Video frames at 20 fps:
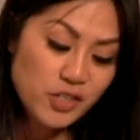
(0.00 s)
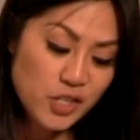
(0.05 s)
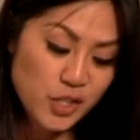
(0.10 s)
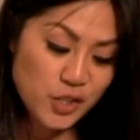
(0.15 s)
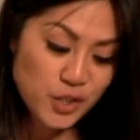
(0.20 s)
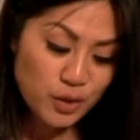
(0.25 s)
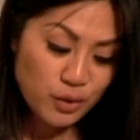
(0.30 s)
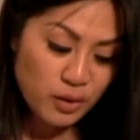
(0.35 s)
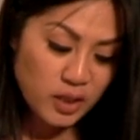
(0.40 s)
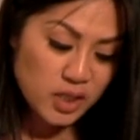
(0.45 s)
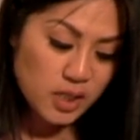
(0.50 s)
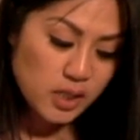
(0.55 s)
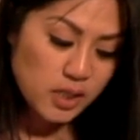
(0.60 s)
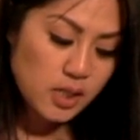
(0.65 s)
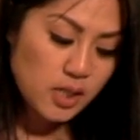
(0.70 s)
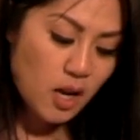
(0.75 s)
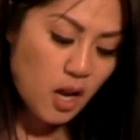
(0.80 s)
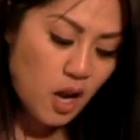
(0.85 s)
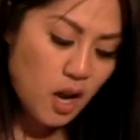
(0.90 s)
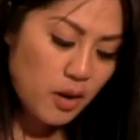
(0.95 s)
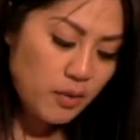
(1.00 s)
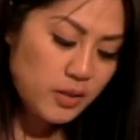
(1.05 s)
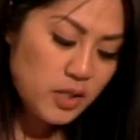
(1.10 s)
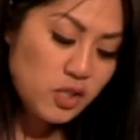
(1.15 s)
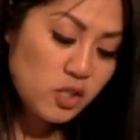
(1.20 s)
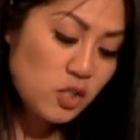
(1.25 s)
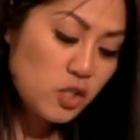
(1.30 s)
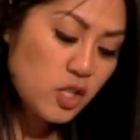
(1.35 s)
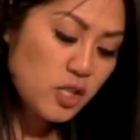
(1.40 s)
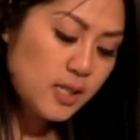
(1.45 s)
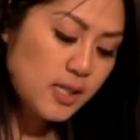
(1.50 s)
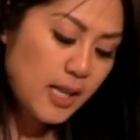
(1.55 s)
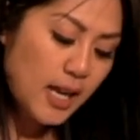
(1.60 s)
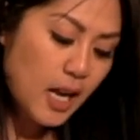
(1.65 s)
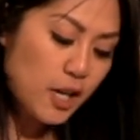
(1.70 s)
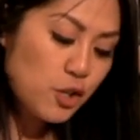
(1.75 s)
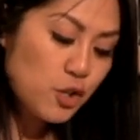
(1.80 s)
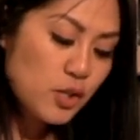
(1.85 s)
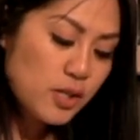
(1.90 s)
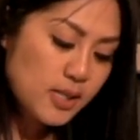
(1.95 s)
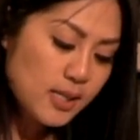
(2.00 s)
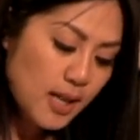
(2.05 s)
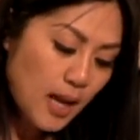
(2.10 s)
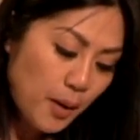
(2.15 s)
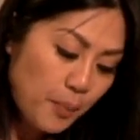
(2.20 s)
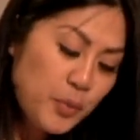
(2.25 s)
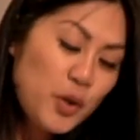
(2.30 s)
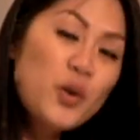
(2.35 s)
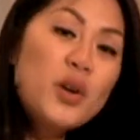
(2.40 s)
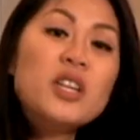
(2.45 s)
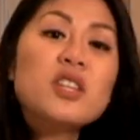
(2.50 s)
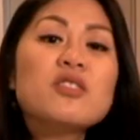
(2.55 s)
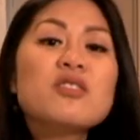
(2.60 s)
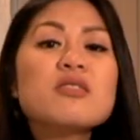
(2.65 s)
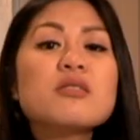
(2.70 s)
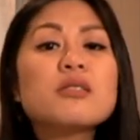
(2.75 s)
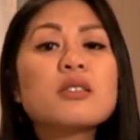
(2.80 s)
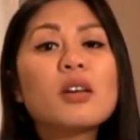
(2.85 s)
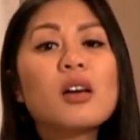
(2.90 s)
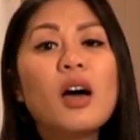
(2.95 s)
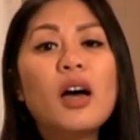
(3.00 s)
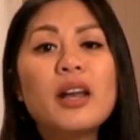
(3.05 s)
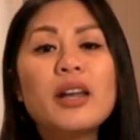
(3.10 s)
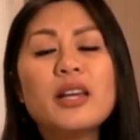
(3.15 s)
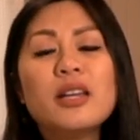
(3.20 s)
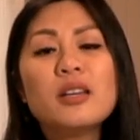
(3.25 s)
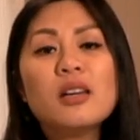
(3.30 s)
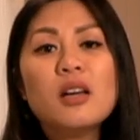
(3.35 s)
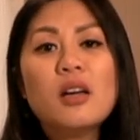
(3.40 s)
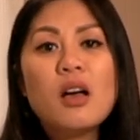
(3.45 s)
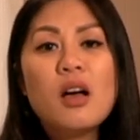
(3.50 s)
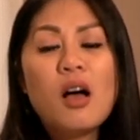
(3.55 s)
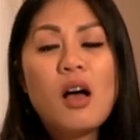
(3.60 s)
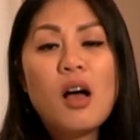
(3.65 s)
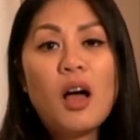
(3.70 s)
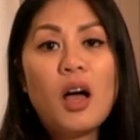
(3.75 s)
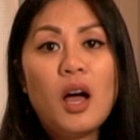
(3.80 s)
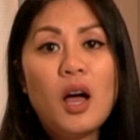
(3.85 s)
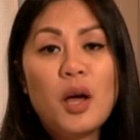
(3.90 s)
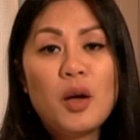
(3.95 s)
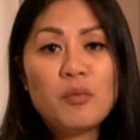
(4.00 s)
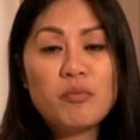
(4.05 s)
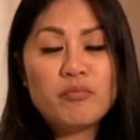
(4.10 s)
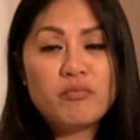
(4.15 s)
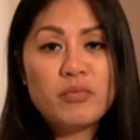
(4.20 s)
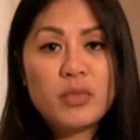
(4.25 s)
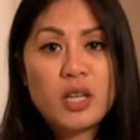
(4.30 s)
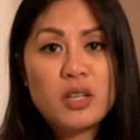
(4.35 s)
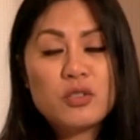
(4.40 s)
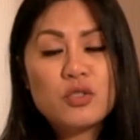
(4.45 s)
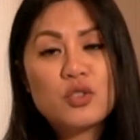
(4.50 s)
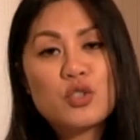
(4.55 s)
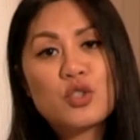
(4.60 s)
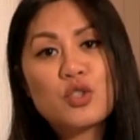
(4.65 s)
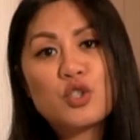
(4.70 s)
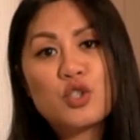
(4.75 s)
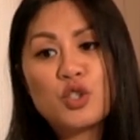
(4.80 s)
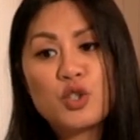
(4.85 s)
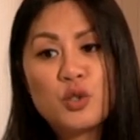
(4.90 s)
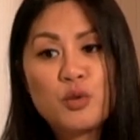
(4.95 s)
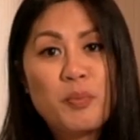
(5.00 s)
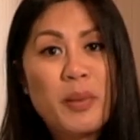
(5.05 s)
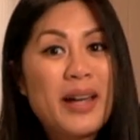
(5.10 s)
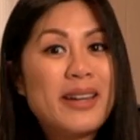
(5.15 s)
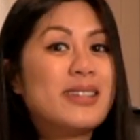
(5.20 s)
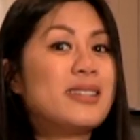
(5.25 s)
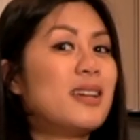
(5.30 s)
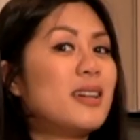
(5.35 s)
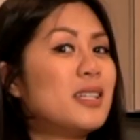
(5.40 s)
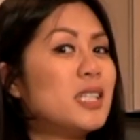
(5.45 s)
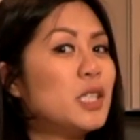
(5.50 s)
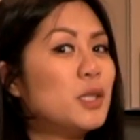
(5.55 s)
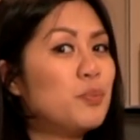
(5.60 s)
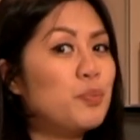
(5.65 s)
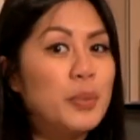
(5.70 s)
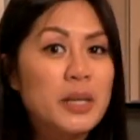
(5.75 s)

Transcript: to do this. This is just an extra step. You can just cut it into bite-sized